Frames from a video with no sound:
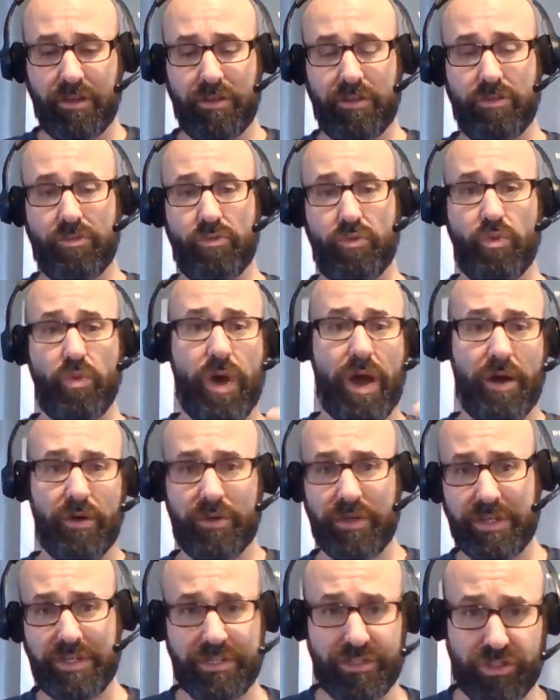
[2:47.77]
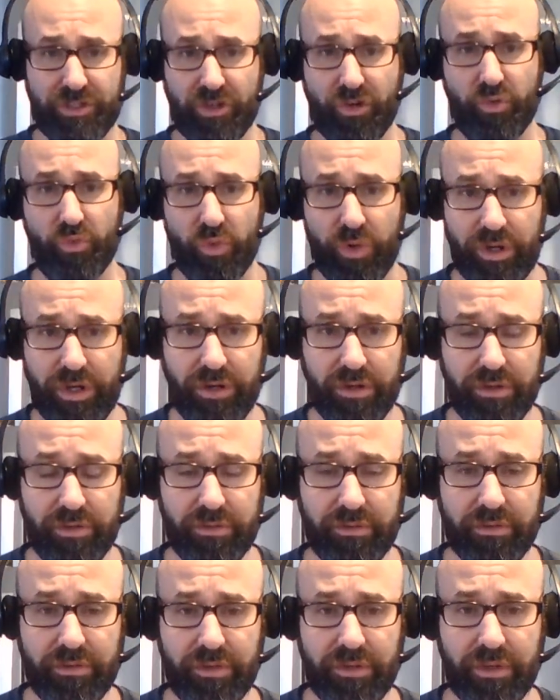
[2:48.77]
throughout his career
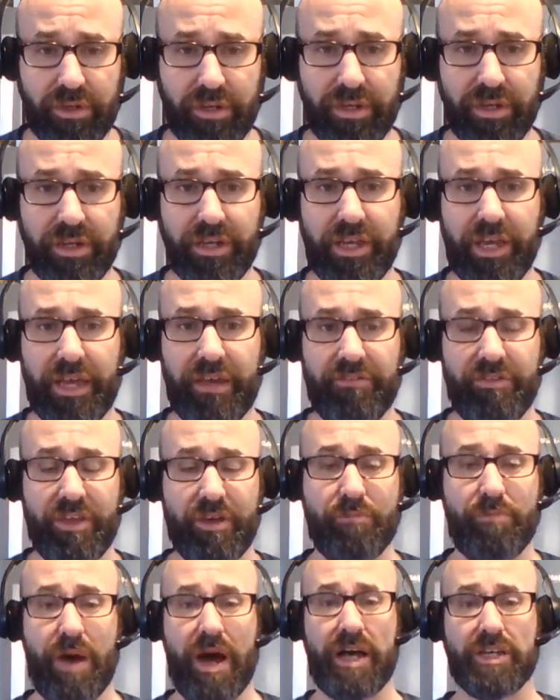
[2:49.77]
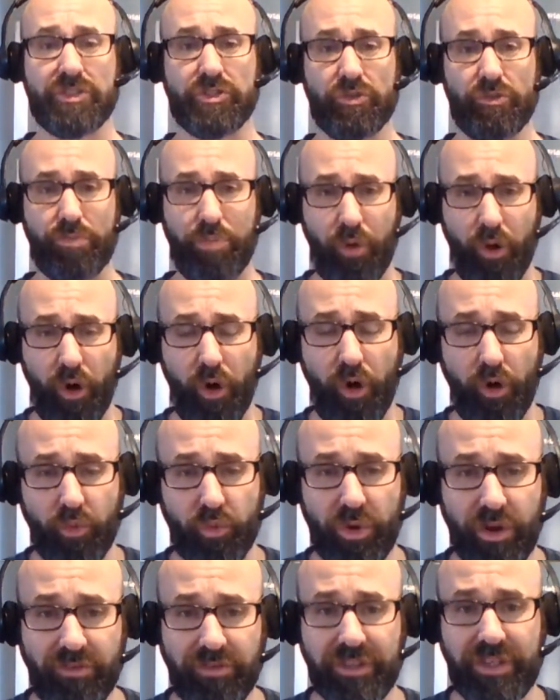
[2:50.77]
gave the apostle Paul
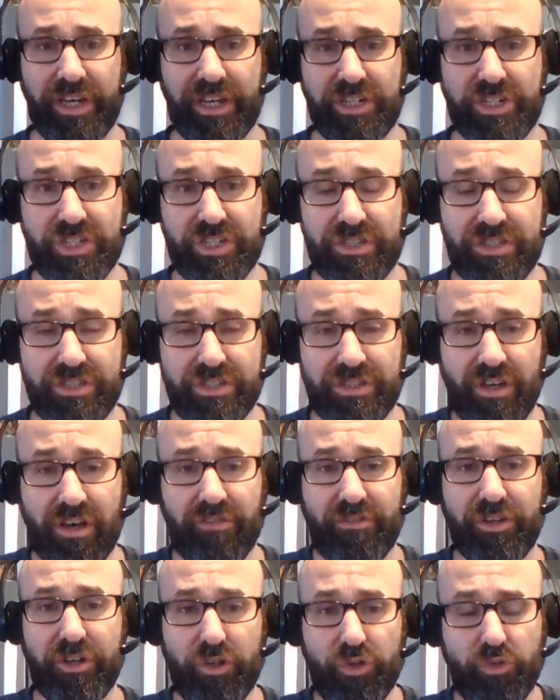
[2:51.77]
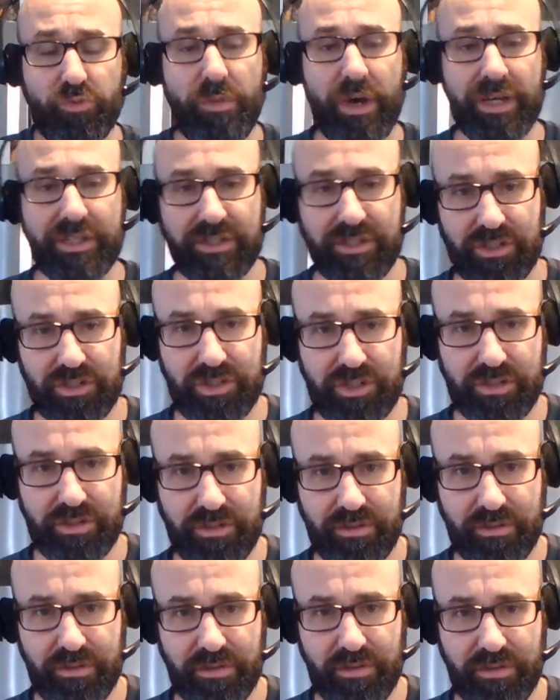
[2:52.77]
revelations of a new message.
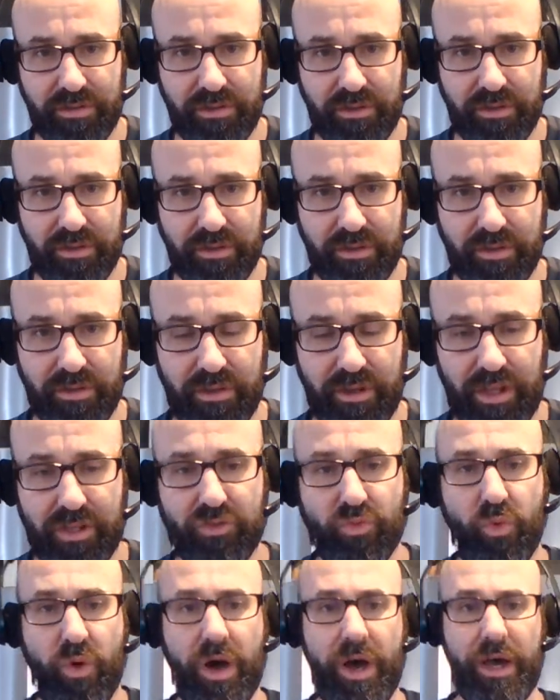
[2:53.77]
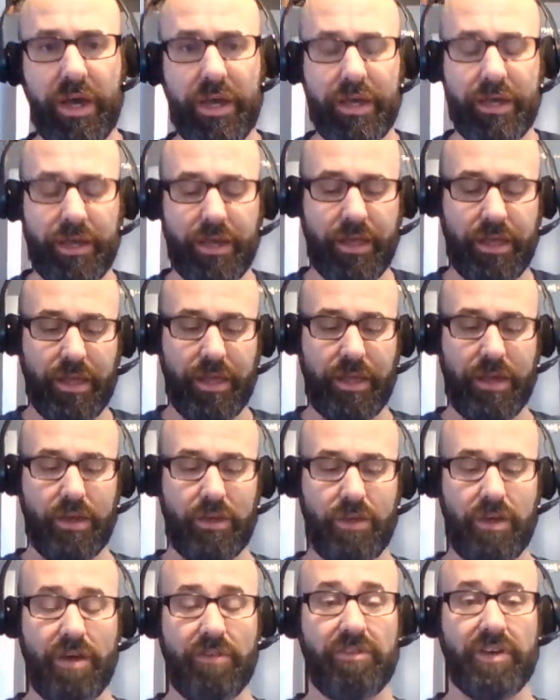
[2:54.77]
That's why
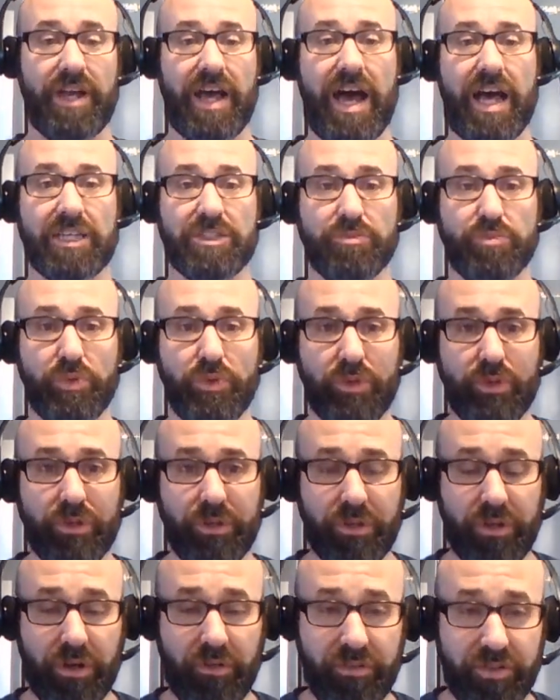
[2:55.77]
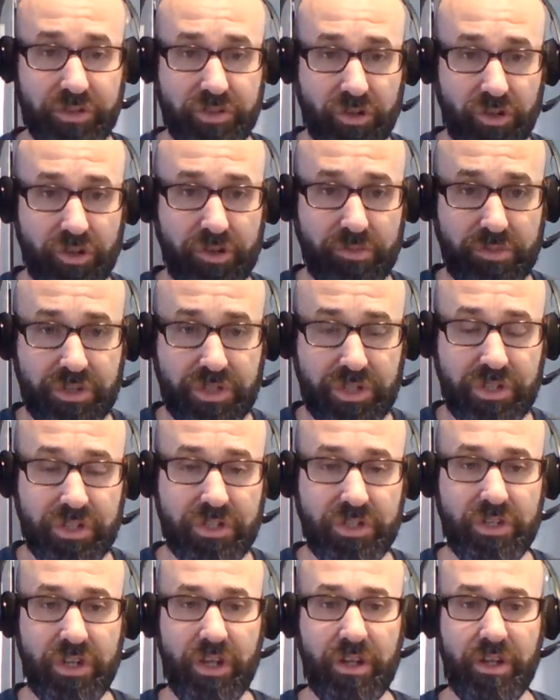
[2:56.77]
you have a gospel of the
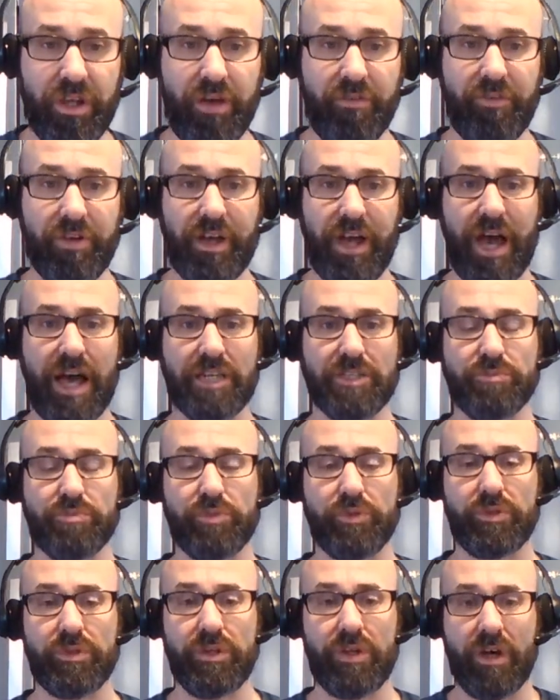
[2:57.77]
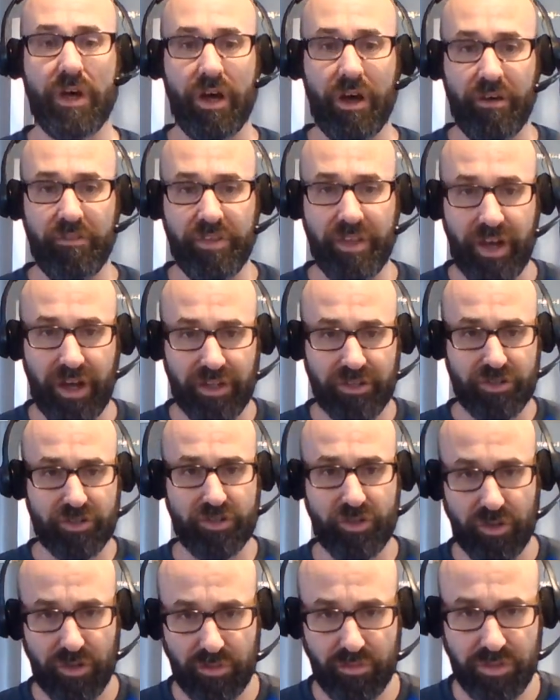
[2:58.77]
circumcision and you have a gospel of the
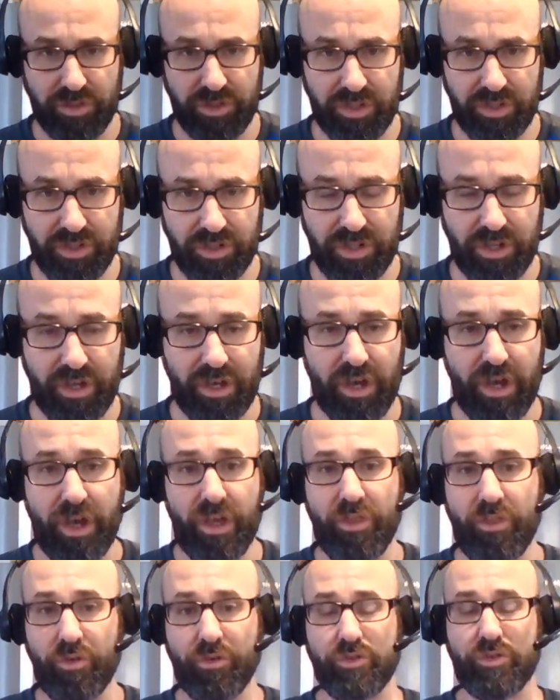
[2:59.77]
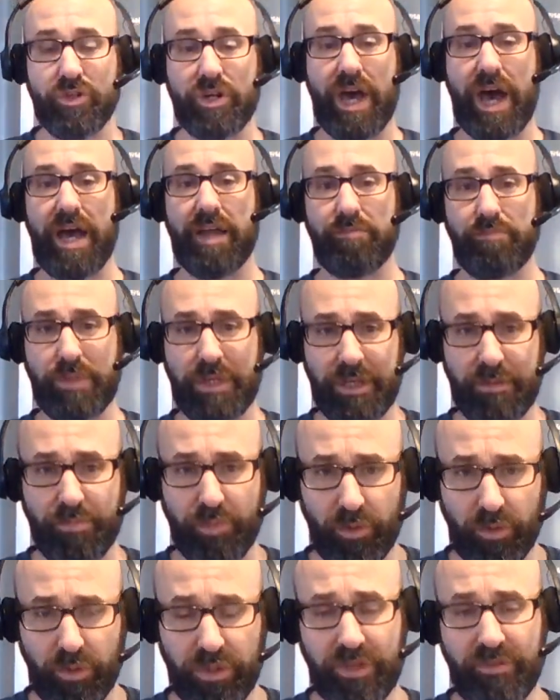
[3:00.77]
uncircumcision. Those are not
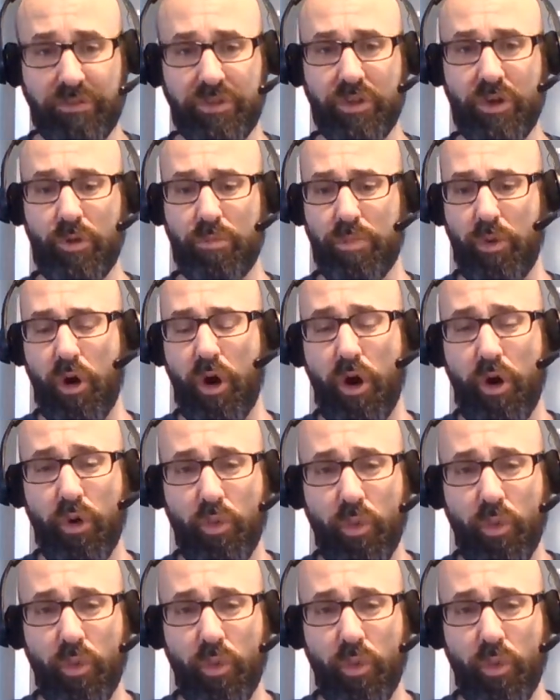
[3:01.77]
people, even though Paul